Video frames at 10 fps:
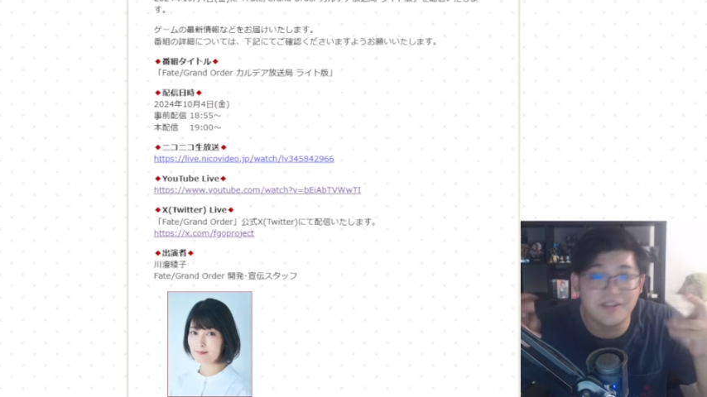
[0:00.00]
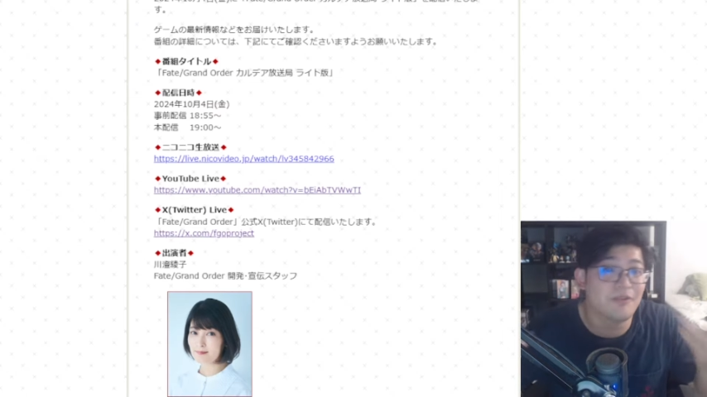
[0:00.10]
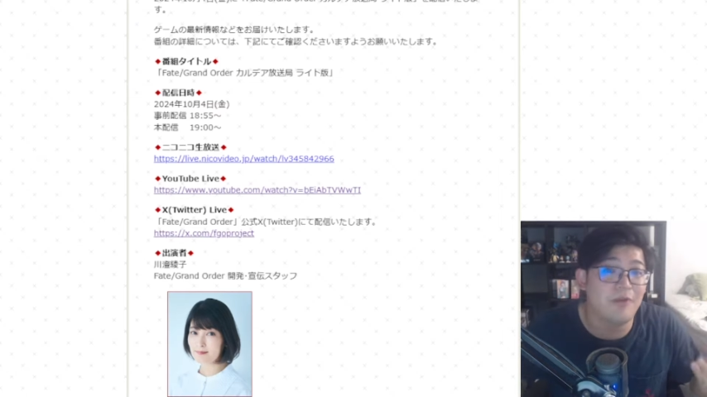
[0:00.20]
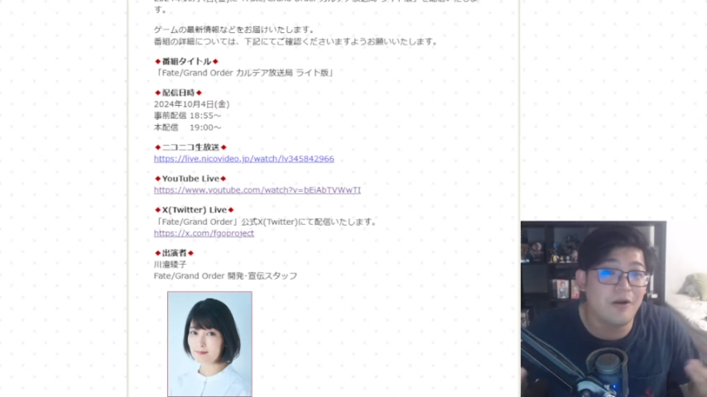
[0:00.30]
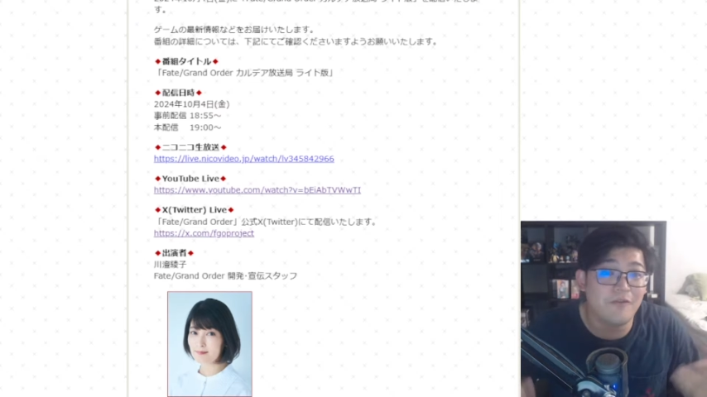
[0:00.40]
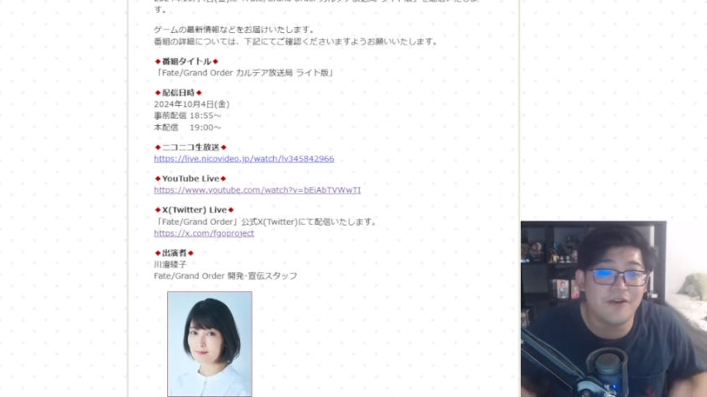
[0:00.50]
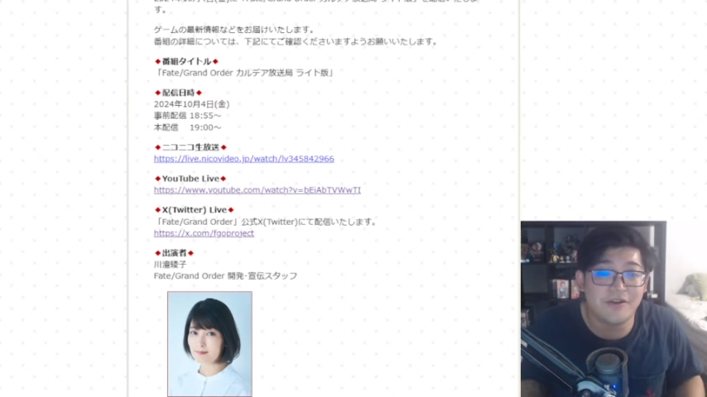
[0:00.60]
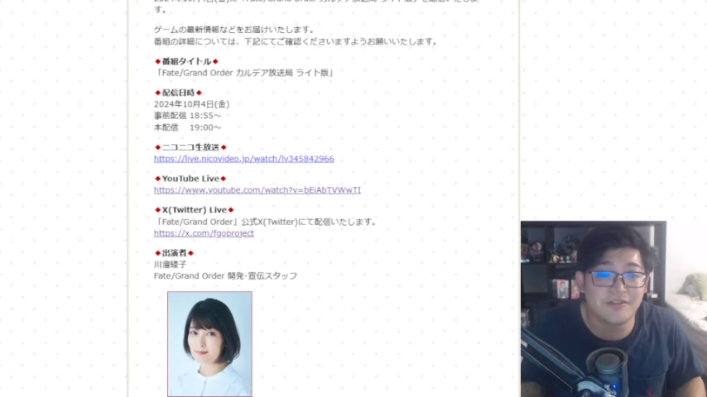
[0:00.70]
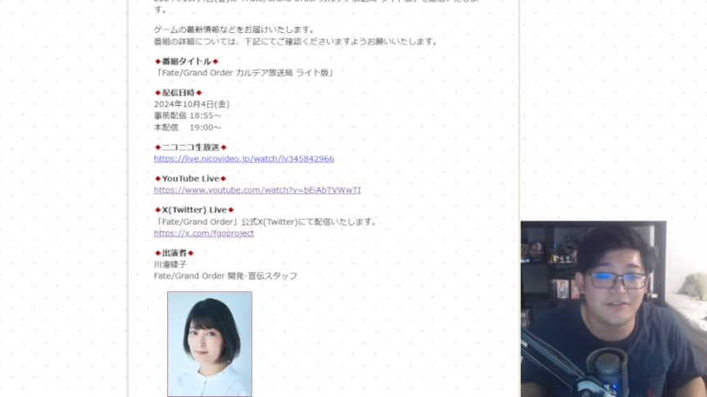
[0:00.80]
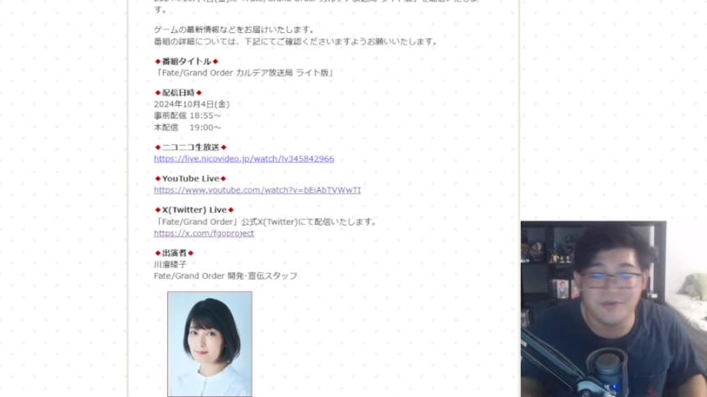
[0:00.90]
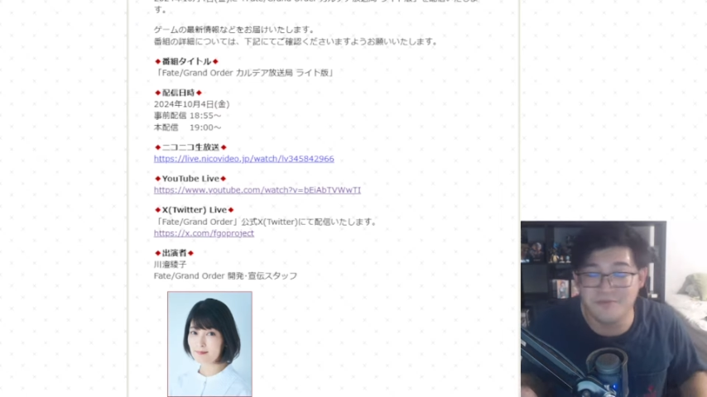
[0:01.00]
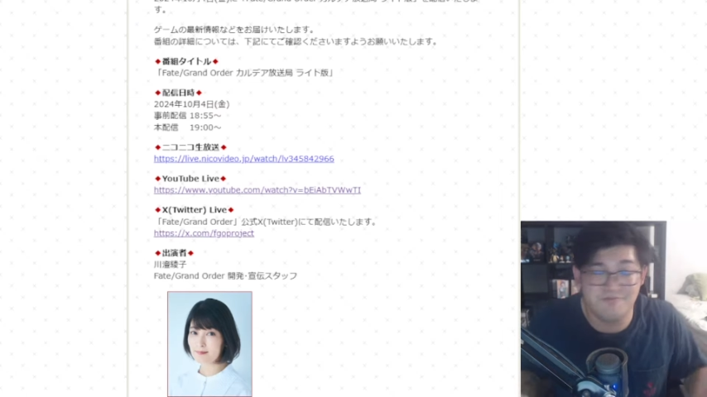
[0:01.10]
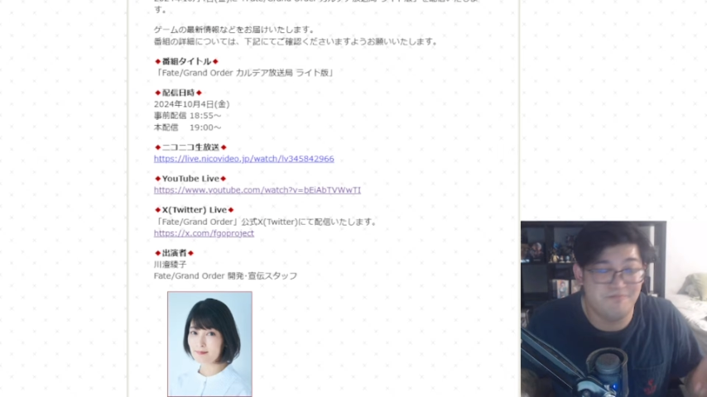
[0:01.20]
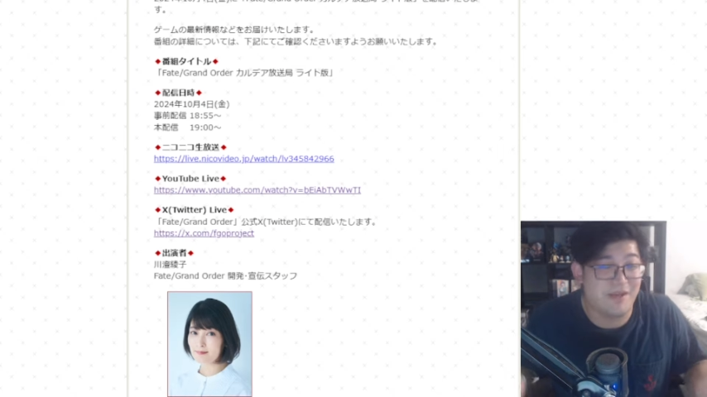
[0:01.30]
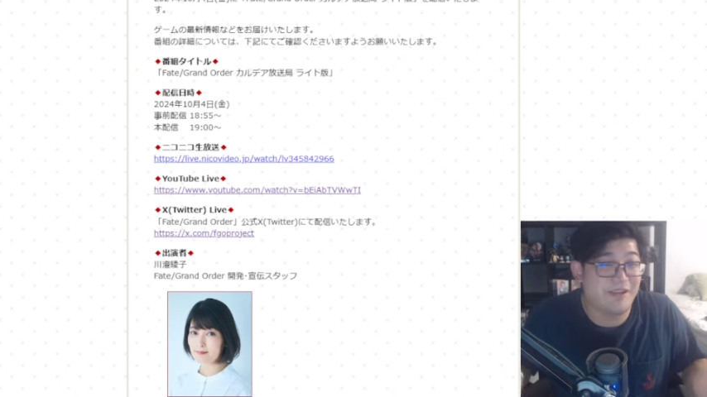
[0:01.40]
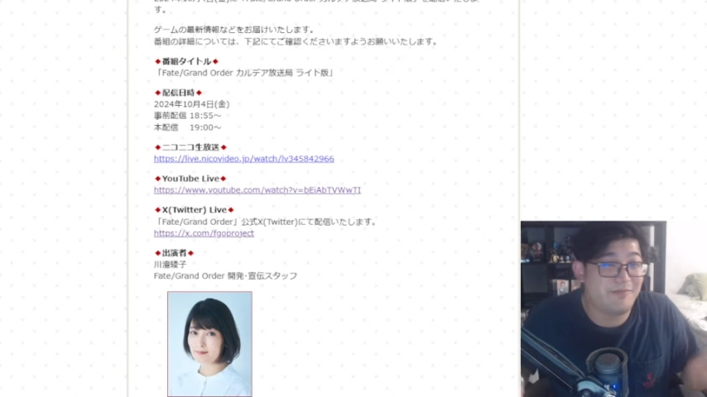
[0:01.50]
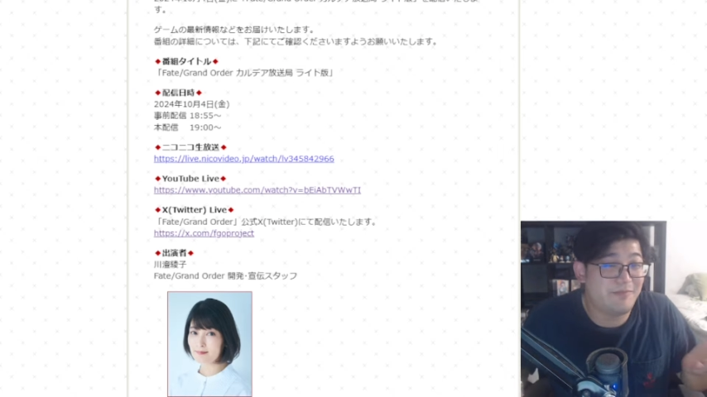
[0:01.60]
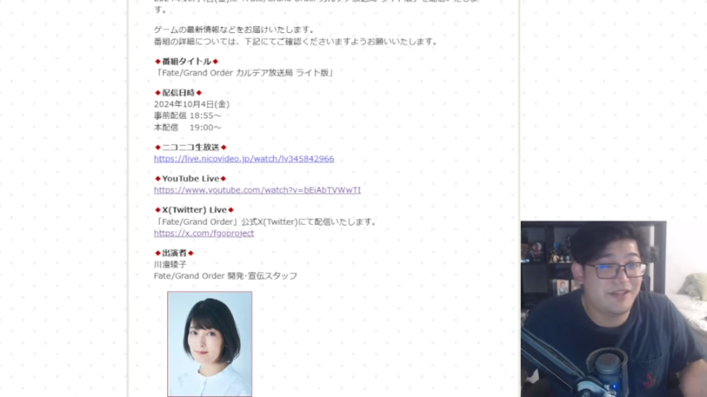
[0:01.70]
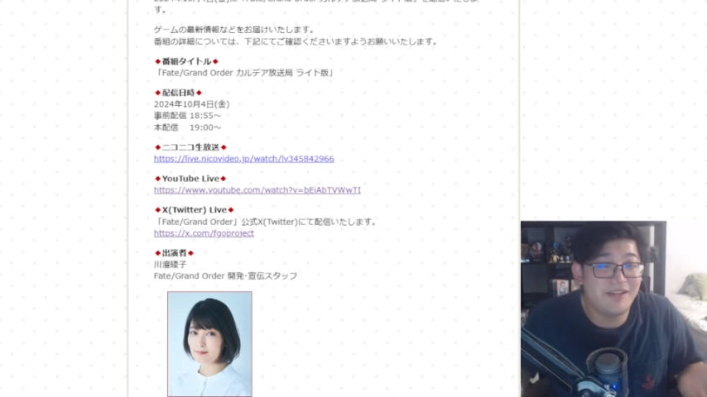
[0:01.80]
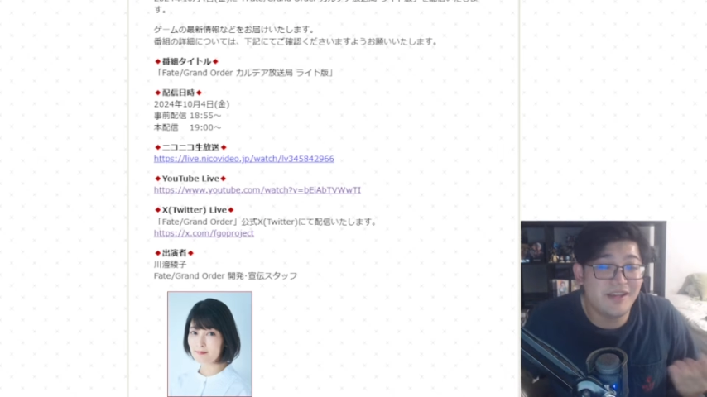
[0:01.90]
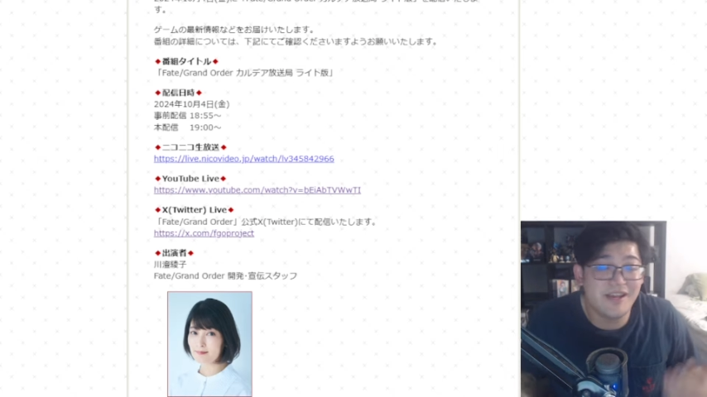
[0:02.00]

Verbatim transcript: the welfare, so maybe.